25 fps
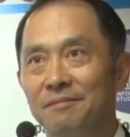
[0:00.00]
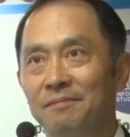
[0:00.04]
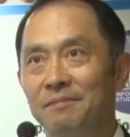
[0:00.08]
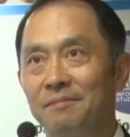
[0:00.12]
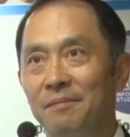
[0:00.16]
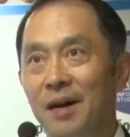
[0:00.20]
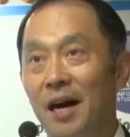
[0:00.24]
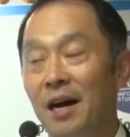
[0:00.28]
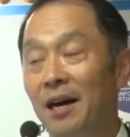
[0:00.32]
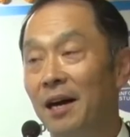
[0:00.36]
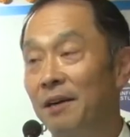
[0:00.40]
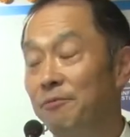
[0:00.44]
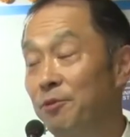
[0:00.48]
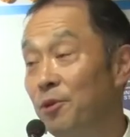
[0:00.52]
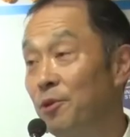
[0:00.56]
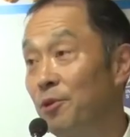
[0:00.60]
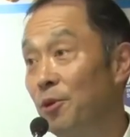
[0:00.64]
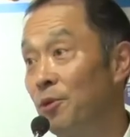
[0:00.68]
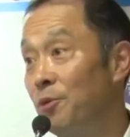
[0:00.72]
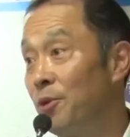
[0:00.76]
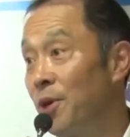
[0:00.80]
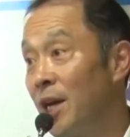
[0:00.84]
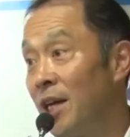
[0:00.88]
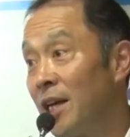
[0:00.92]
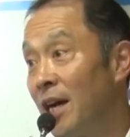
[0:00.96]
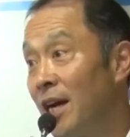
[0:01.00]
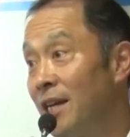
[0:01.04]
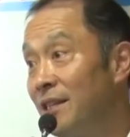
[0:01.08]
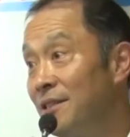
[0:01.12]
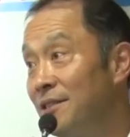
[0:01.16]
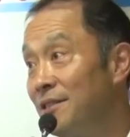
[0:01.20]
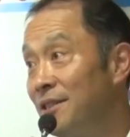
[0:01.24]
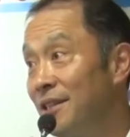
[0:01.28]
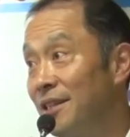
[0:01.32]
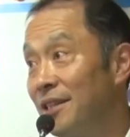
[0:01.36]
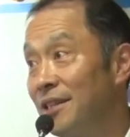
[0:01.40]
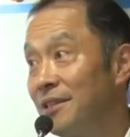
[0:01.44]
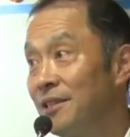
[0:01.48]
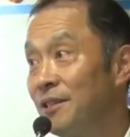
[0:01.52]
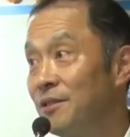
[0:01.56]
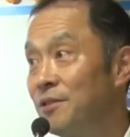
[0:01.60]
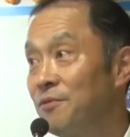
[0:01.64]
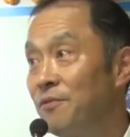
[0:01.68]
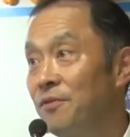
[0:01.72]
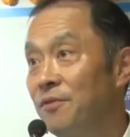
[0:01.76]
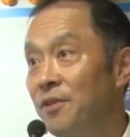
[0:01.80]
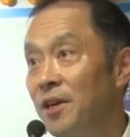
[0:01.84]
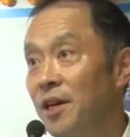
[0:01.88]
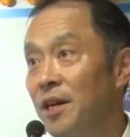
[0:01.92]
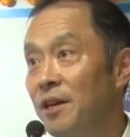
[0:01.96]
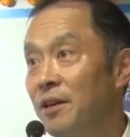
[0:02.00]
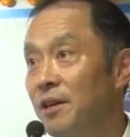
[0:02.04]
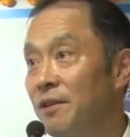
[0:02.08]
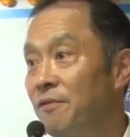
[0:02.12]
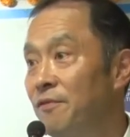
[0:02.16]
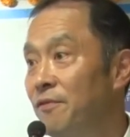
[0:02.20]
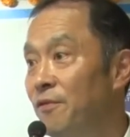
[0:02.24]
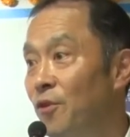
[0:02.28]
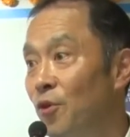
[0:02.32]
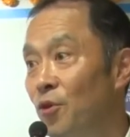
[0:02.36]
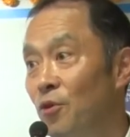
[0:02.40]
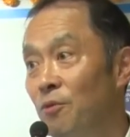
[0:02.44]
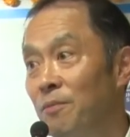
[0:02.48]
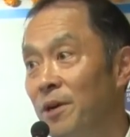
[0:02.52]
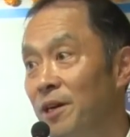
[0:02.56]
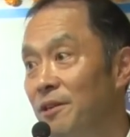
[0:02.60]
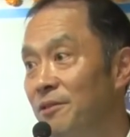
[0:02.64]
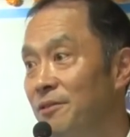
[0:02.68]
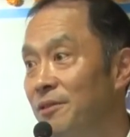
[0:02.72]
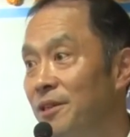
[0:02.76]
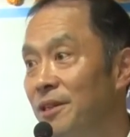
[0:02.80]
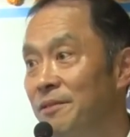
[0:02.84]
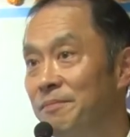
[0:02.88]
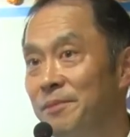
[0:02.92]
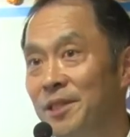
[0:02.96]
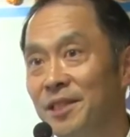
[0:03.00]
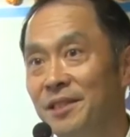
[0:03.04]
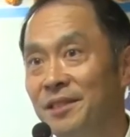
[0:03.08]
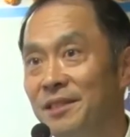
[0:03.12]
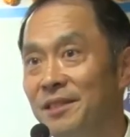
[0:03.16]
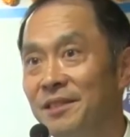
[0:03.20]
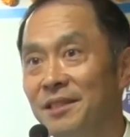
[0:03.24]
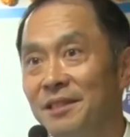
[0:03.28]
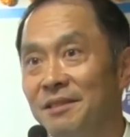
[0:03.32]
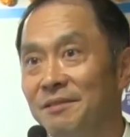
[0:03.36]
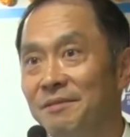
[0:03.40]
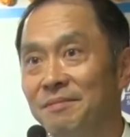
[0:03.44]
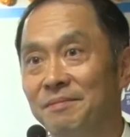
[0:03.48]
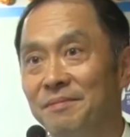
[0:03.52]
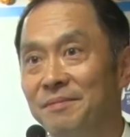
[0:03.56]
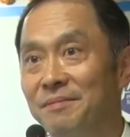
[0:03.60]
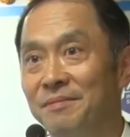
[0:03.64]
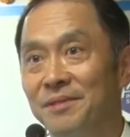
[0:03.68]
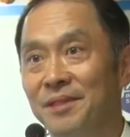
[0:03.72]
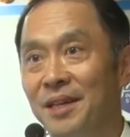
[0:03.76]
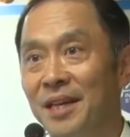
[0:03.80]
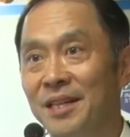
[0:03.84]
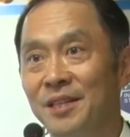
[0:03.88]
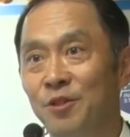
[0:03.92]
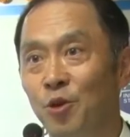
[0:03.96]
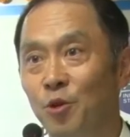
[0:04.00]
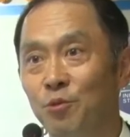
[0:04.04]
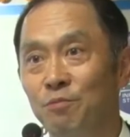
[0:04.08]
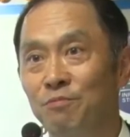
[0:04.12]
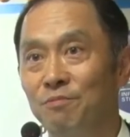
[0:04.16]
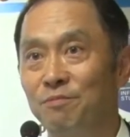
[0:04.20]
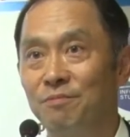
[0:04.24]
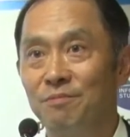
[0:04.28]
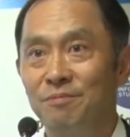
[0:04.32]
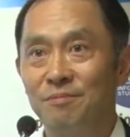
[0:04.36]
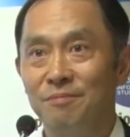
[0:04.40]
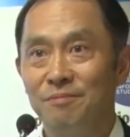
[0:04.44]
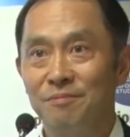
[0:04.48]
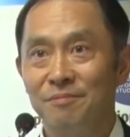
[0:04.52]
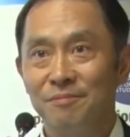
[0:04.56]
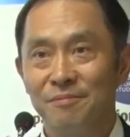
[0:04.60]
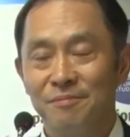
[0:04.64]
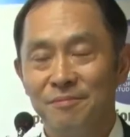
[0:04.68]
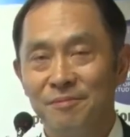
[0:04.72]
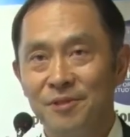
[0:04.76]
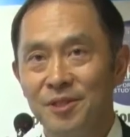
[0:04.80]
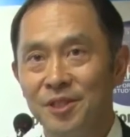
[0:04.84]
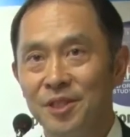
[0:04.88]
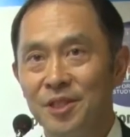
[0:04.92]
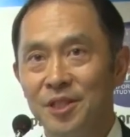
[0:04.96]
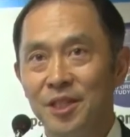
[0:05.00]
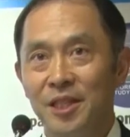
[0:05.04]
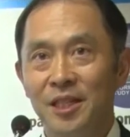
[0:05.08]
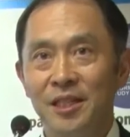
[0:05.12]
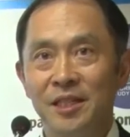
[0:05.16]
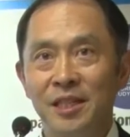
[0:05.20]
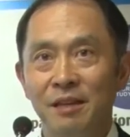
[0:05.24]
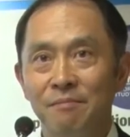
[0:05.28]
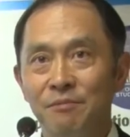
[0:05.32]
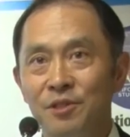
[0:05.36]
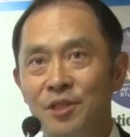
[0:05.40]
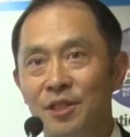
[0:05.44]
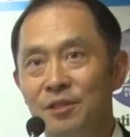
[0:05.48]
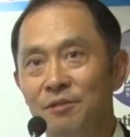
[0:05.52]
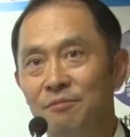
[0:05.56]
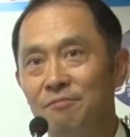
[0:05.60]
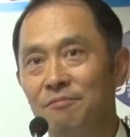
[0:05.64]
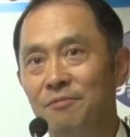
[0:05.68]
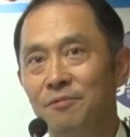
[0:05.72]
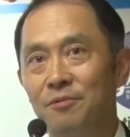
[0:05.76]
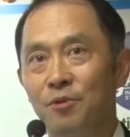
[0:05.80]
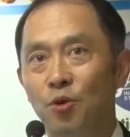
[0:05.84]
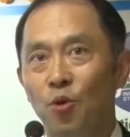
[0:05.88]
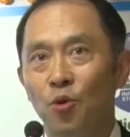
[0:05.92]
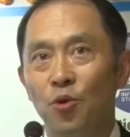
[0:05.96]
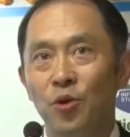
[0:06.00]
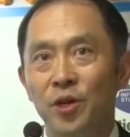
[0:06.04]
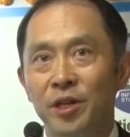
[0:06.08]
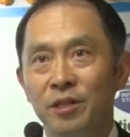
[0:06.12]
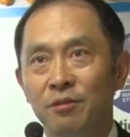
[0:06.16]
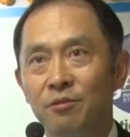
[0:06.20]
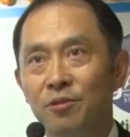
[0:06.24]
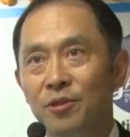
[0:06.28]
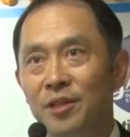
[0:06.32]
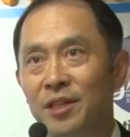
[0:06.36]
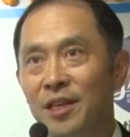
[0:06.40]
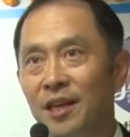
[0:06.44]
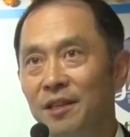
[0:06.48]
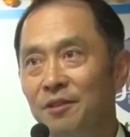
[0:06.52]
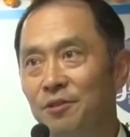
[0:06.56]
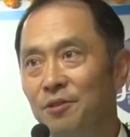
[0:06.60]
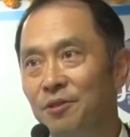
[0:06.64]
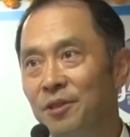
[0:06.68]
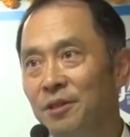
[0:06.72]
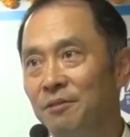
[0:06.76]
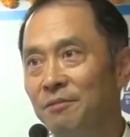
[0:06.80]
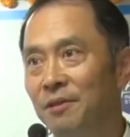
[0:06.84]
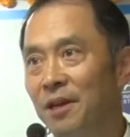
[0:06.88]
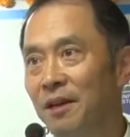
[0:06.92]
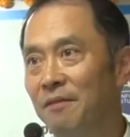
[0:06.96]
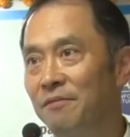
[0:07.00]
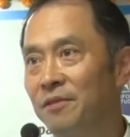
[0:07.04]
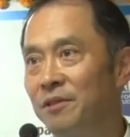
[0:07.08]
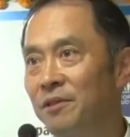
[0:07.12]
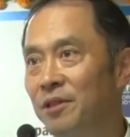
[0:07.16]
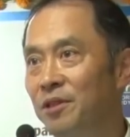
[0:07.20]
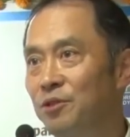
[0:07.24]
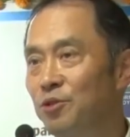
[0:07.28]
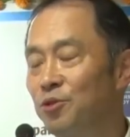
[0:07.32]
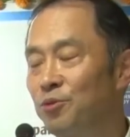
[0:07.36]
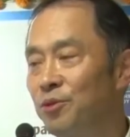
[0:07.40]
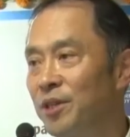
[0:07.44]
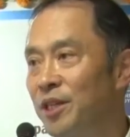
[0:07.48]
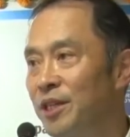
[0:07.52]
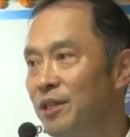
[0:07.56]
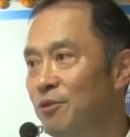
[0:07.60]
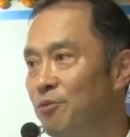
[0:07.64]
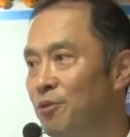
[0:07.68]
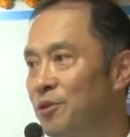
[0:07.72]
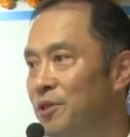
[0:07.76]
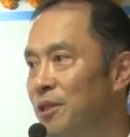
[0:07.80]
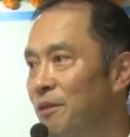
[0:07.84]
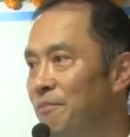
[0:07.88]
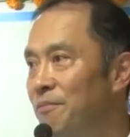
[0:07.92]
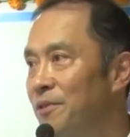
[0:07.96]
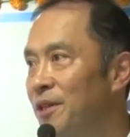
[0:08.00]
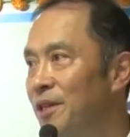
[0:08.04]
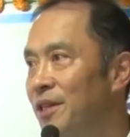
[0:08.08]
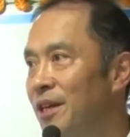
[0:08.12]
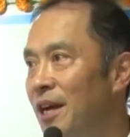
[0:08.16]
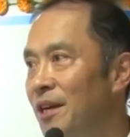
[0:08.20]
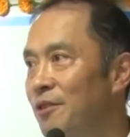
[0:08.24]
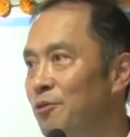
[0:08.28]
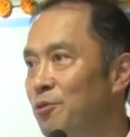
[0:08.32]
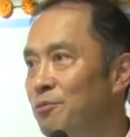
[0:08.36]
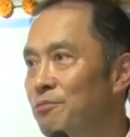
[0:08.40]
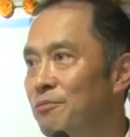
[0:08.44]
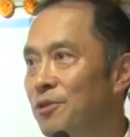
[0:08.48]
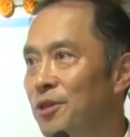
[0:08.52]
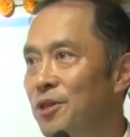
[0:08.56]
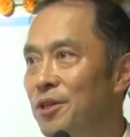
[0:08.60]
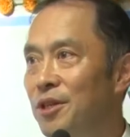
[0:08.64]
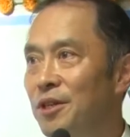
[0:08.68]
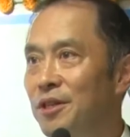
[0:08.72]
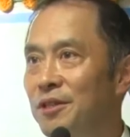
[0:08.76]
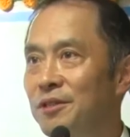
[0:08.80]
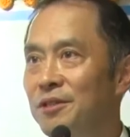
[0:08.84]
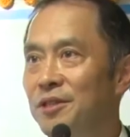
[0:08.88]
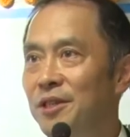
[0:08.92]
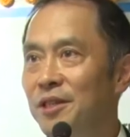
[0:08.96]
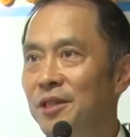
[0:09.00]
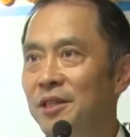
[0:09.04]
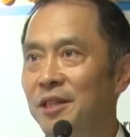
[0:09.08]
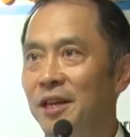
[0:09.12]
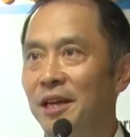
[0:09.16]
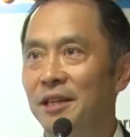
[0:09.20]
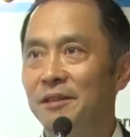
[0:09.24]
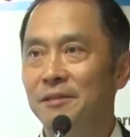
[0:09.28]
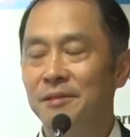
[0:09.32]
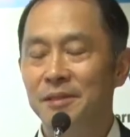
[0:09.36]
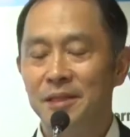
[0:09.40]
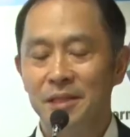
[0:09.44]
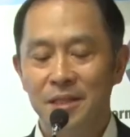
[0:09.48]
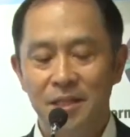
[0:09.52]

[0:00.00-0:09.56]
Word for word: where I see it, it's very formal. I mean, I don't see them just going together and having a drink or something. I don't see that.